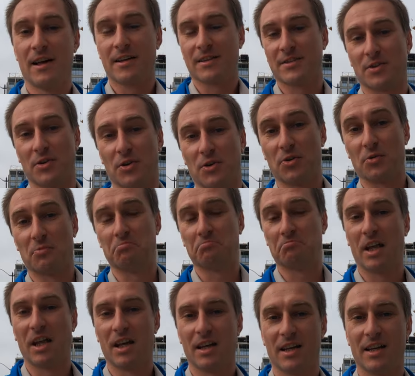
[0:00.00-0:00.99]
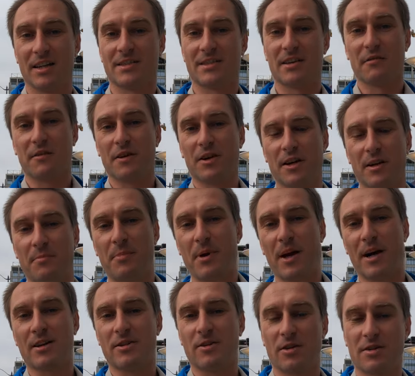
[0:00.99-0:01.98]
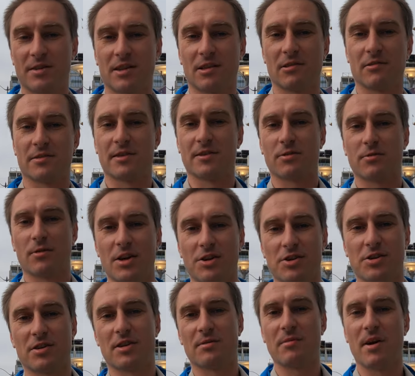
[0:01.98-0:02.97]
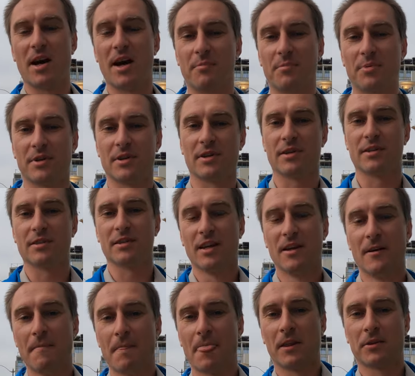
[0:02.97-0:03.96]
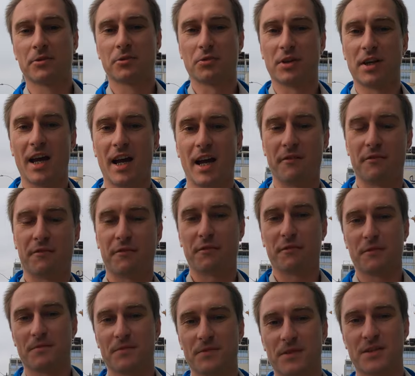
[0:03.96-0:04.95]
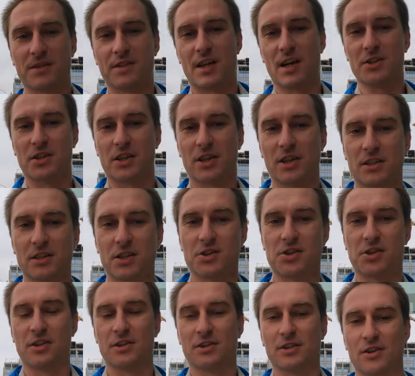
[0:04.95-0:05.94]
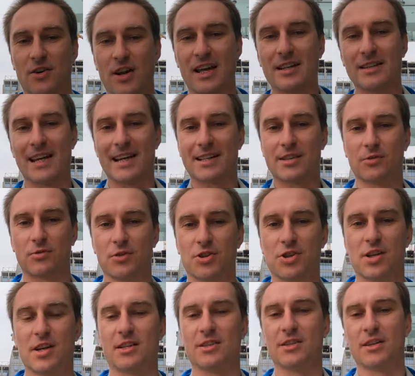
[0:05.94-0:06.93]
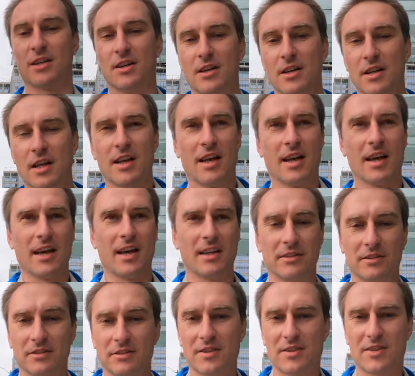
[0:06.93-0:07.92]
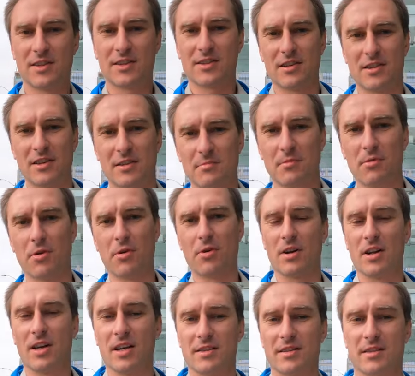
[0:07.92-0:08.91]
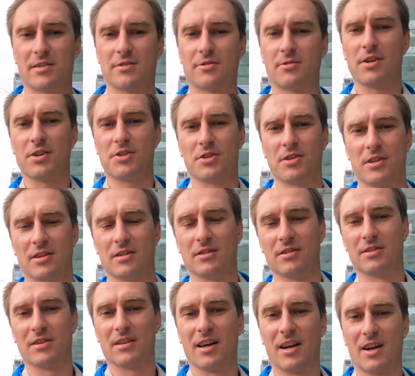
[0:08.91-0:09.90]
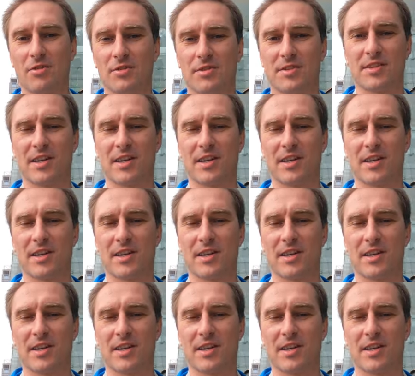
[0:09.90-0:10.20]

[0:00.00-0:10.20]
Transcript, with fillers: So it's a very paradoxical situation, in my opinion, to have such a condition right next to each other. And this is really more or less the situation around